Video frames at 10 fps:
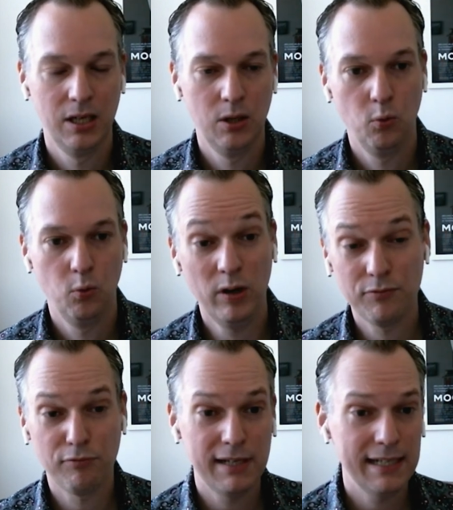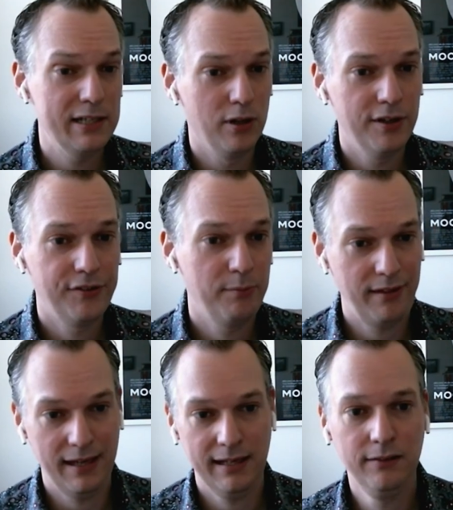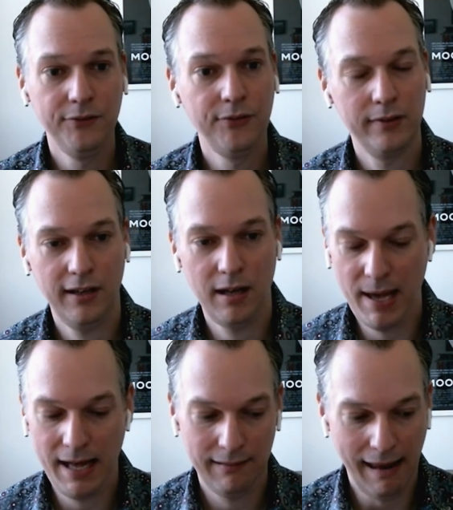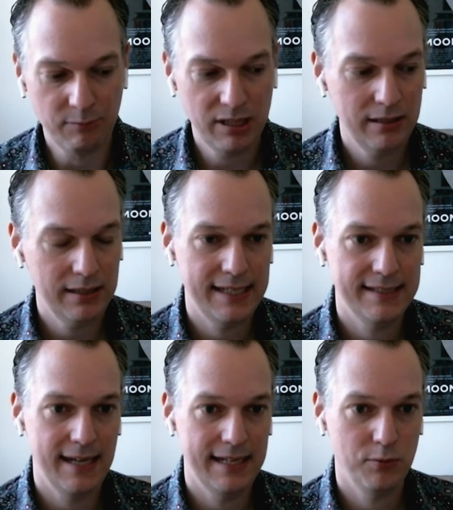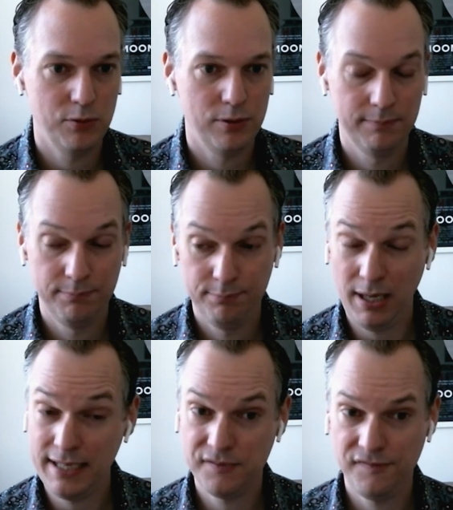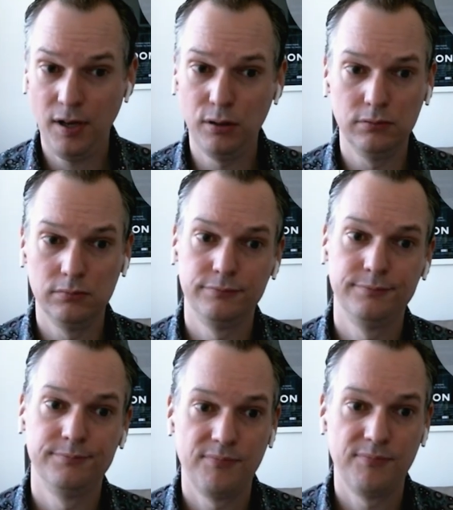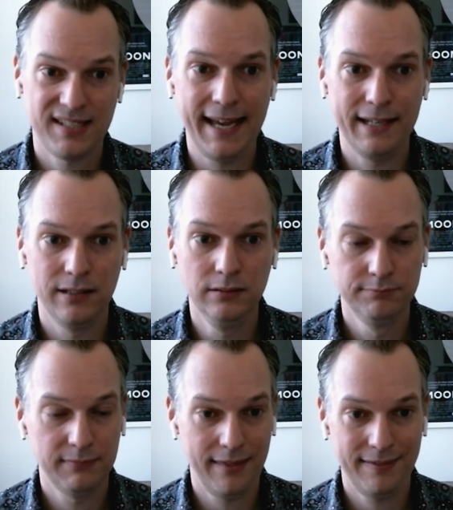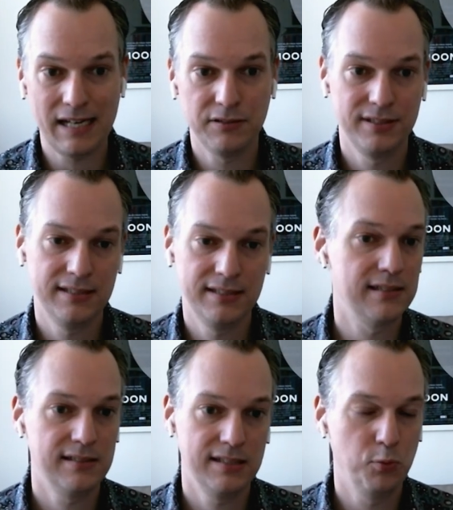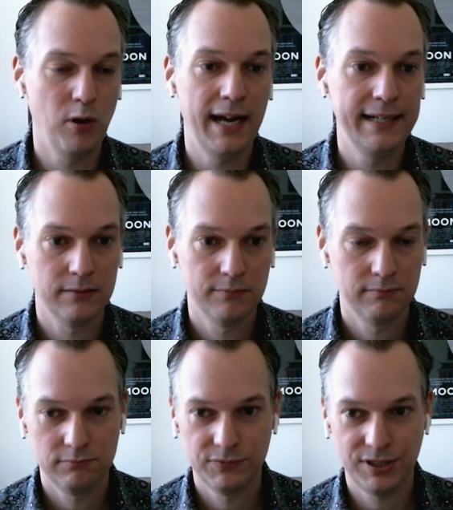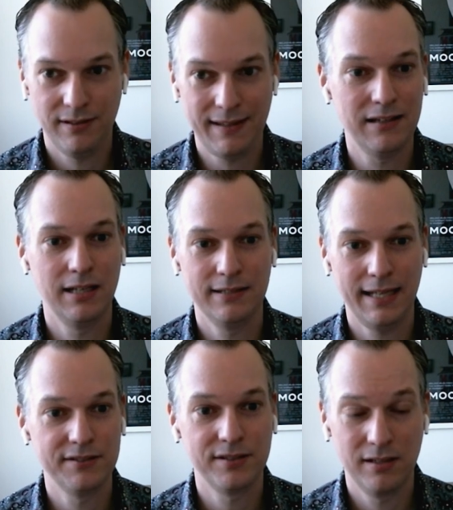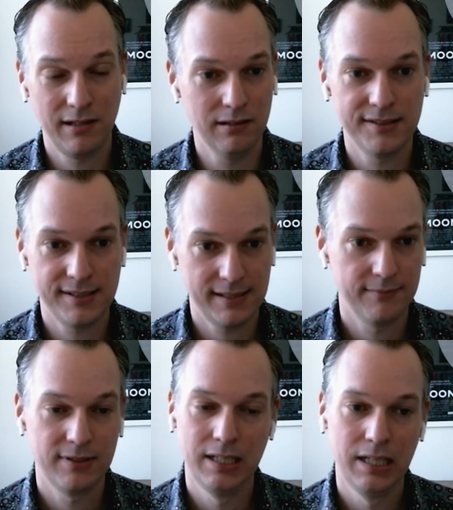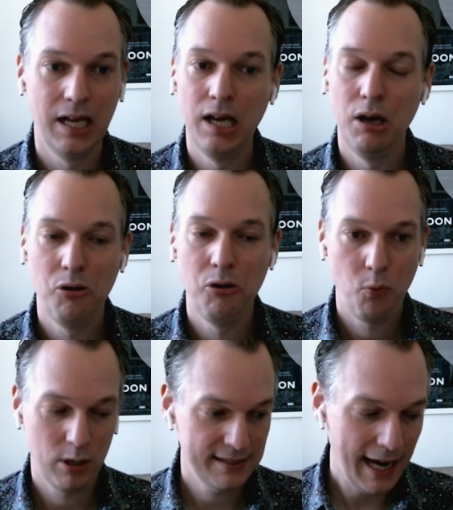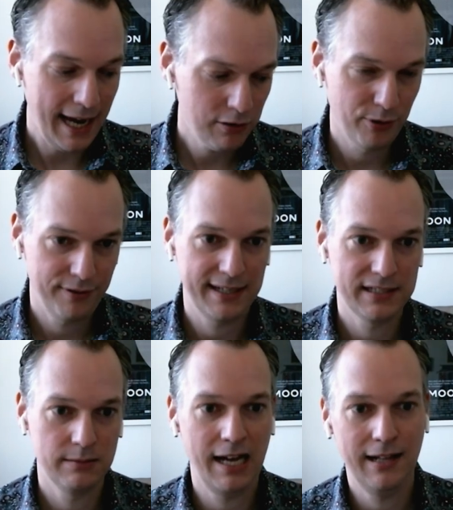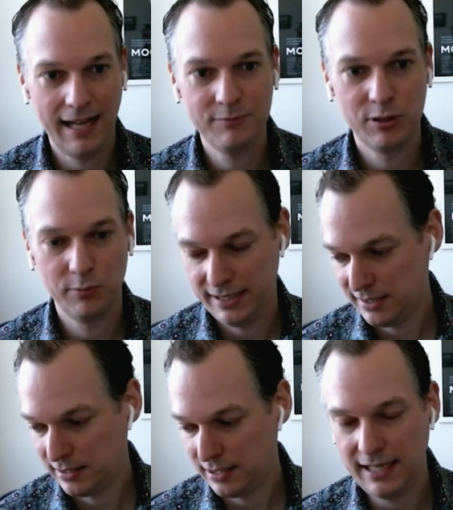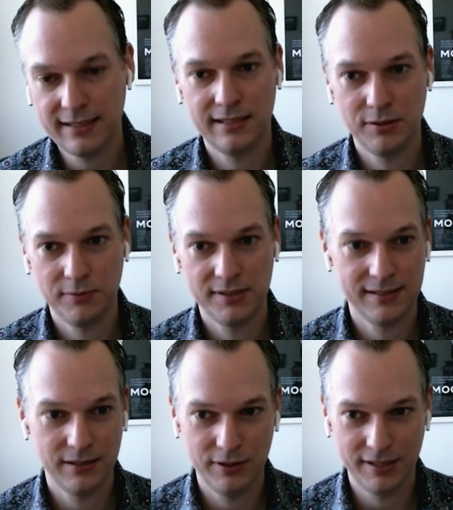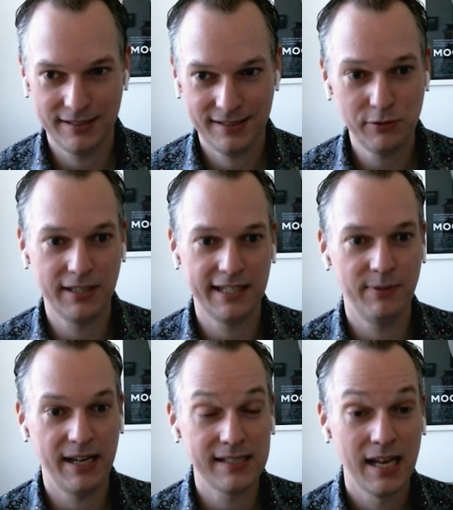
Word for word: One of the really awesome things about Lambda is that it will, by default, scale 1,000 instances wide, so 1,000 concurrency. One of the terrible things about Lambda when it's connecting to a SQL database